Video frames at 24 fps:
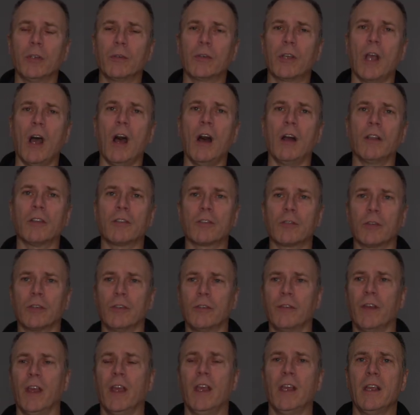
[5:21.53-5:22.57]
You can't sort
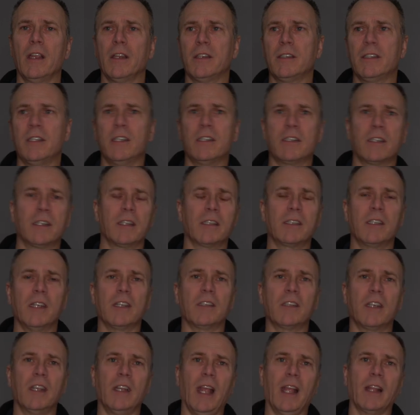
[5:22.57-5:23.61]
of
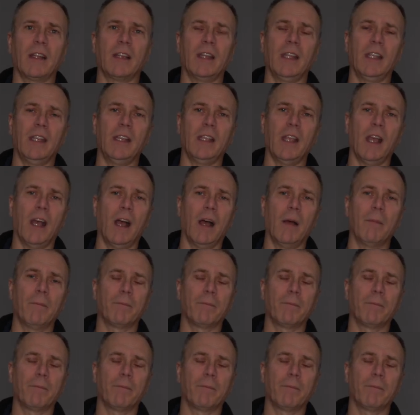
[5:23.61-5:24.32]
disconnect the